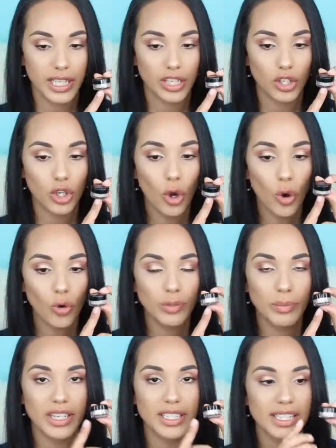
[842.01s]
like
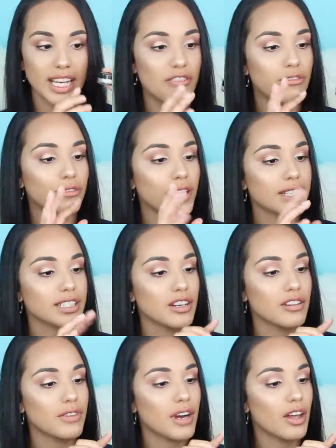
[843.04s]
gold, but it's got flecks
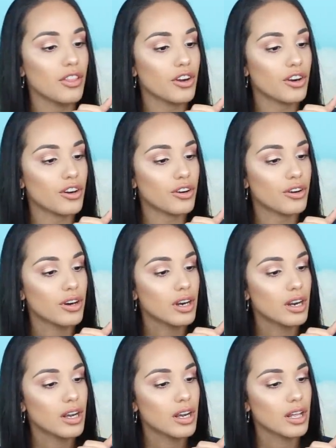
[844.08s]
of other,
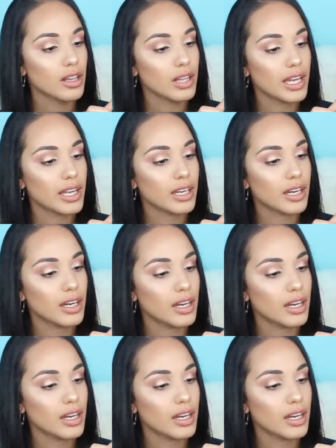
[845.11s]
like,